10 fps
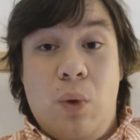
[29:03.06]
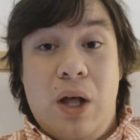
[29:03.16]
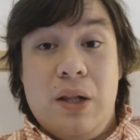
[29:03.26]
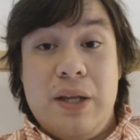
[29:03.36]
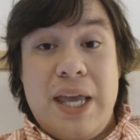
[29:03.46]

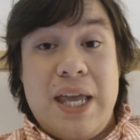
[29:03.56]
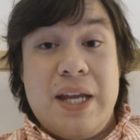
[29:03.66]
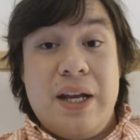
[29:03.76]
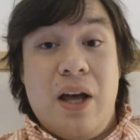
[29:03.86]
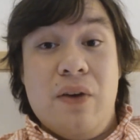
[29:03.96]
well,
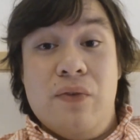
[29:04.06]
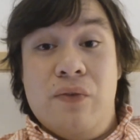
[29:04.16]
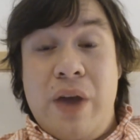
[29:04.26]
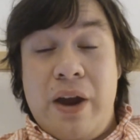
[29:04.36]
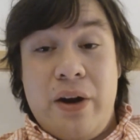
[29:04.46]
in a
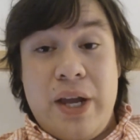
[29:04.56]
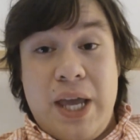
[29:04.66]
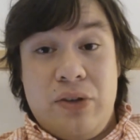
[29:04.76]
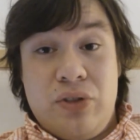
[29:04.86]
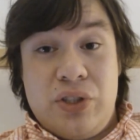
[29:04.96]
very
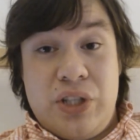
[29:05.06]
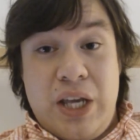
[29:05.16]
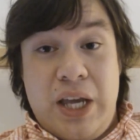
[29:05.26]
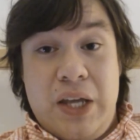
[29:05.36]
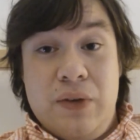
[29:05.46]

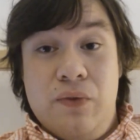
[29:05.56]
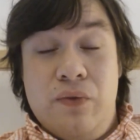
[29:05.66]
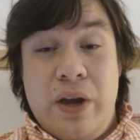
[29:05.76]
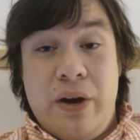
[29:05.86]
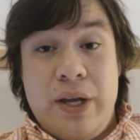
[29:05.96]
interesting and
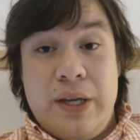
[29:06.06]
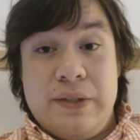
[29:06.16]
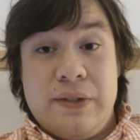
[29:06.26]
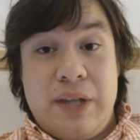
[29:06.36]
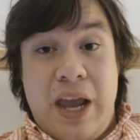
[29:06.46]

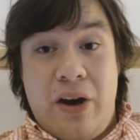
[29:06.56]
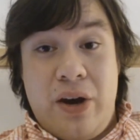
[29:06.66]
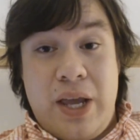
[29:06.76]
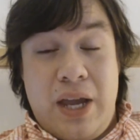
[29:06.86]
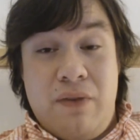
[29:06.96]
very
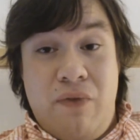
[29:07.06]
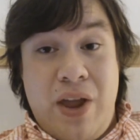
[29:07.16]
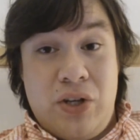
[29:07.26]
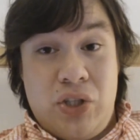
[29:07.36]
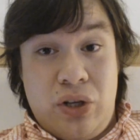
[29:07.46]
scary
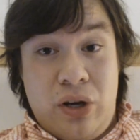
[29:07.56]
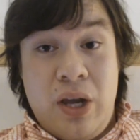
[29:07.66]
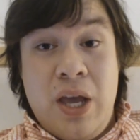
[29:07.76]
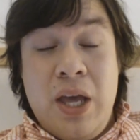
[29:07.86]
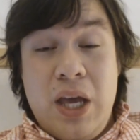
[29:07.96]
adventure